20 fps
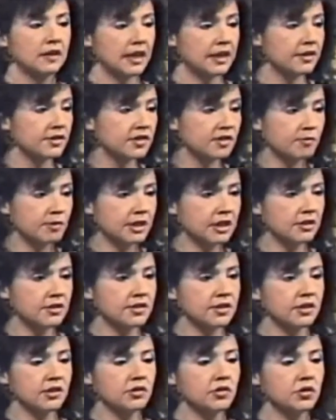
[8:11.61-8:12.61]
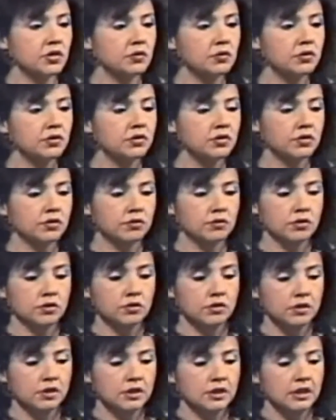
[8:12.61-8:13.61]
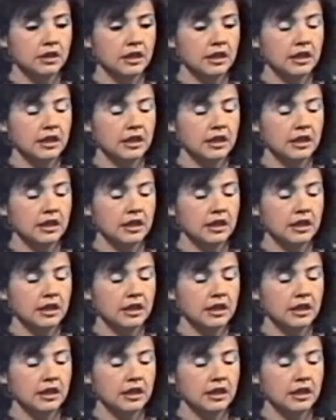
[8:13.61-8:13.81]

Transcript: that is to be considered your root guru.